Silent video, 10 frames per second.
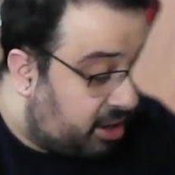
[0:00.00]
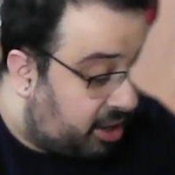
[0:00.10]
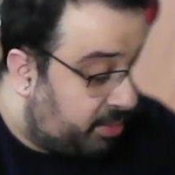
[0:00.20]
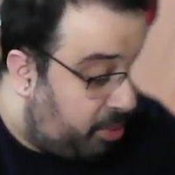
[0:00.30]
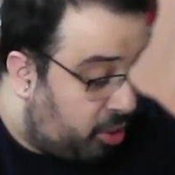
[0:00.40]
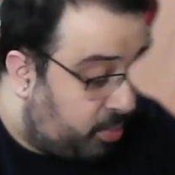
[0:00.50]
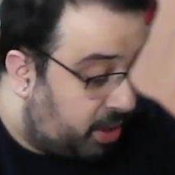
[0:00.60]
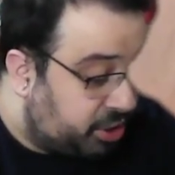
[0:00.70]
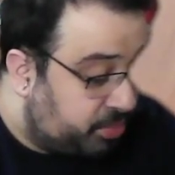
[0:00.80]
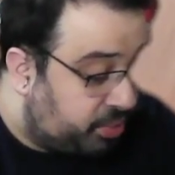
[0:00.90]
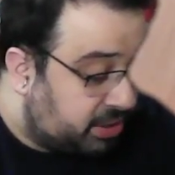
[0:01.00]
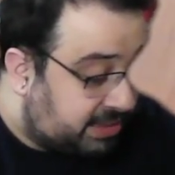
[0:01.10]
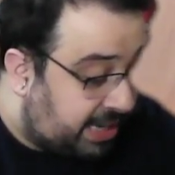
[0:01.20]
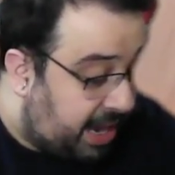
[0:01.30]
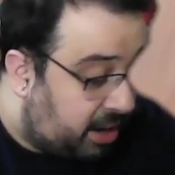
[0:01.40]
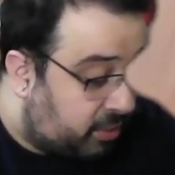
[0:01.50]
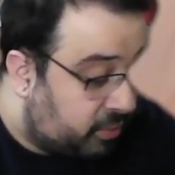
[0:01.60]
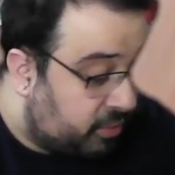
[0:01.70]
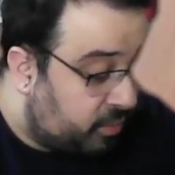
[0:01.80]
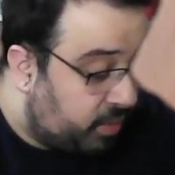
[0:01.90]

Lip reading: on a Pokemon you put down